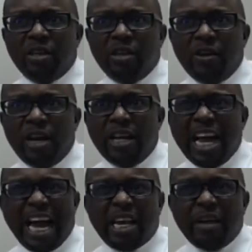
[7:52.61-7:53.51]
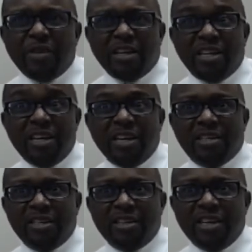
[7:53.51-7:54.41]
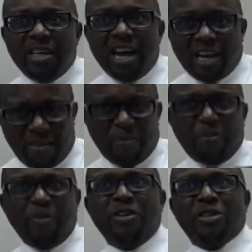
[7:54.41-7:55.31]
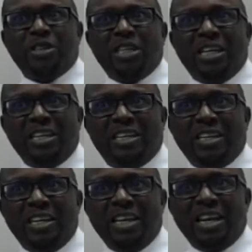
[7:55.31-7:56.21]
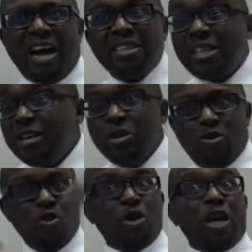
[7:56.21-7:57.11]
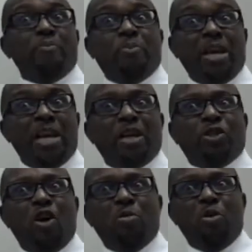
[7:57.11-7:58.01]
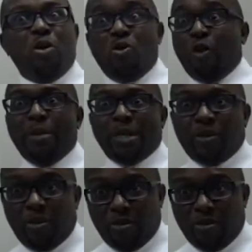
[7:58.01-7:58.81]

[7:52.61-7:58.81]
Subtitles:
All right? I give them dignity. I give the profession dignity. I say, you can be a John Morlu or better.